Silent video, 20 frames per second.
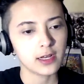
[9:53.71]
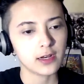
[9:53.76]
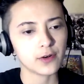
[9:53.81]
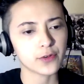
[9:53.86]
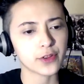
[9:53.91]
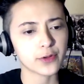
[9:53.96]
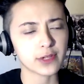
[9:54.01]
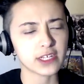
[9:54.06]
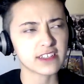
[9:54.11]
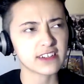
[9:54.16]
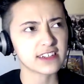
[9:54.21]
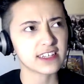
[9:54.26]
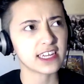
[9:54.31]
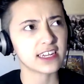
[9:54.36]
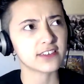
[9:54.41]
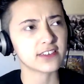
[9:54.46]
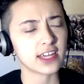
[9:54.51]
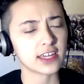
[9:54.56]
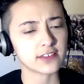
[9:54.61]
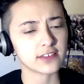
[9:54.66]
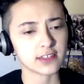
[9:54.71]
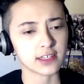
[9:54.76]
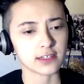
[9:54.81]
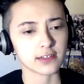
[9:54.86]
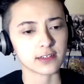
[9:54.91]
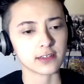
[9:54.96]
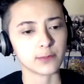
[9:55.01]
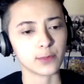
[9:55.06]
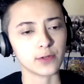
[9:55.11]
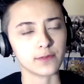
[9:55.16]
Although he did get his ass
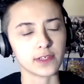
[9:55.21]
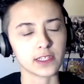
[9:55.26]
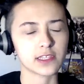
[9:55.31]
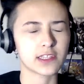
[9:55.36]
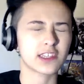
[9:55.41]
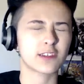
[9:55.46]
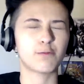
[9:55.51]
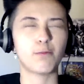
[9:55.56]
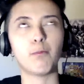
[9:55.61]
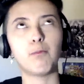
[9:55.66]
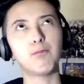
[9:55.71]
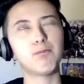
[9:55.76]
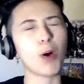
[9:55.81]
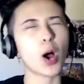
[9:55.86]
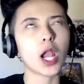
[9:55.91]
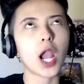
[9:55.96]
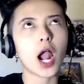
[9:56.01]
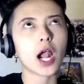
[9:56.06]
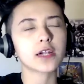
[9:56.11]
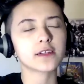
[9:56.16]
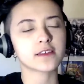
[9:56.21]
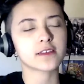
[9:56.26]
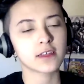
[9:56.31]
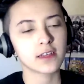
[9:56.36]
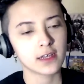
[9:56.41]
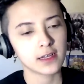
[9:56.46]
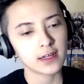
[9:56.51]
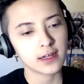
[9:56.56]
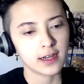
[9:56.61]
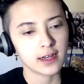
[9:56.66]
kicked in the movie. Spoilers!
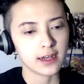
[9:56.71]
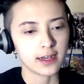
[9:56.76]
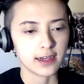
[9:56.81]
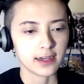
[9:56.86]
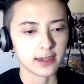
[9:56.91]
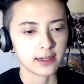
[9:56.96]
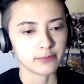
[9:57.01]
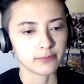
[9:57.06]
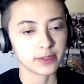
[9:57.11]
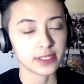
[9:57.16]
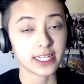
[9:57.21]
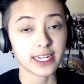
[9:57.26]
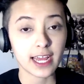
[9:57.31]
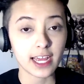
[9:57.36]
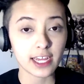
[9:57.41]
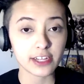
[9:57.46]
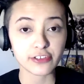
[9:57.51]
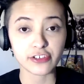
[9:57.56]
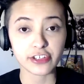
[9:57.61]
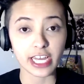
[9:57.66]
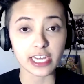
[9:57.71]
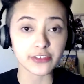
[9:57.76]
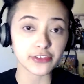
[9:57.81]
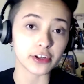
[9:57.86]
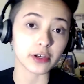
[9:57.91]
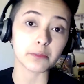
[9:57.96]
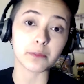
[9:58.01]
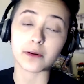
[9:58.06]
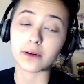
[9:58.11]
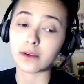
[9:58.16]
But then Ash
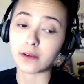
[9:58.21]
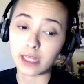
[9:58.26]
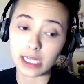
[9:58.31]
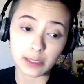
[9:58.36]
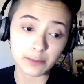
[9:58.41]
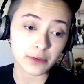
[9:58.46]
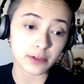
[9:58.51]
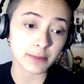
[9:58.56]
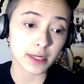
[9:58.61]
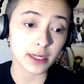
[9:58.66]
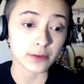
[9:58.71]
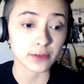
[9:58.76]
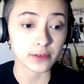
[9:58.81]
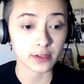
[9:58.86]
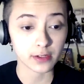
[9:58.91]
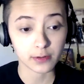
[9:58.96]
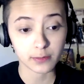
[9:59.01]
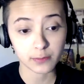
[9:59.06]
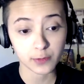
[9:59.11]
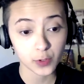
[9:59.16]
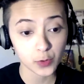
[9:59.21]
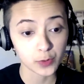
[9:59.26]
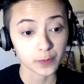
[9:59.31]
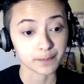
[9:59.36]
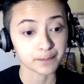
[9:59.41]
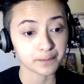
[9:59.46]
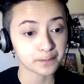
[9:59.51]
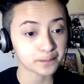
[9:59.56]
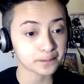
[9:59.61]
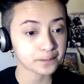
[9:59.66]
Ketchup helped him out, so cool.
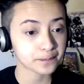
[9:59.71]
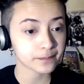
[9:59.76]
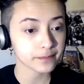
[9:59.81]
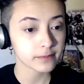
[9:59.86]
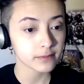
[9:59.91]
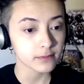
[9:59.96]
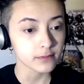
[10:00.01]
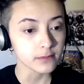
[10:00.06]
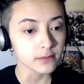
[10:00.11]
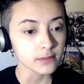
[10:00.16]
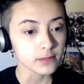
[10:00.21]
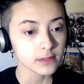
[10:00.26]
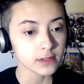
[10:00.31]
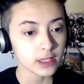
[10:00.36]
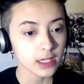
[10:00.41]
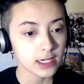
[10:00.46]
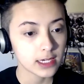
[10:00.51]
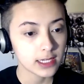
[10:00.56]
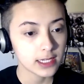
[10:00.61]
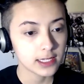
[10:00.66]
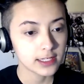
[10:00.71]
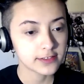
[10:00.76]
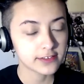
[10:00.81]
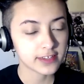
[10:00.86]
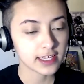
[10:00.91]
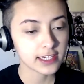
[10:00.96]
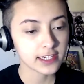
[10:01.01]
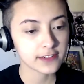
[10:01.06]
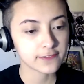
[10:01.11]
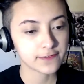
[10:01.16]

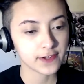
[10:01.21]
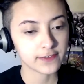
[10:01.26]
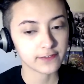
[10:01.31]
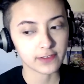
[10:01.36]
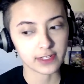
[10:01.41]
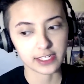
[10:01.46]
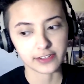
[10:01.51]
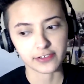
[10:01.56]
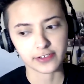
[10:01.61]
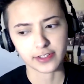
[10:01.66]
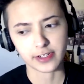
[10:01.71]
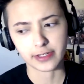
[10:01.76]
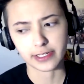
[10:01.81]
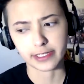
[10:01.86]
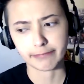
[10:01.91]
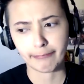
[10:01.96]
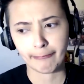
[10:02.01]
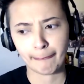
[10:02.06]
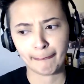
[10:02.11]
Second favourite legendary.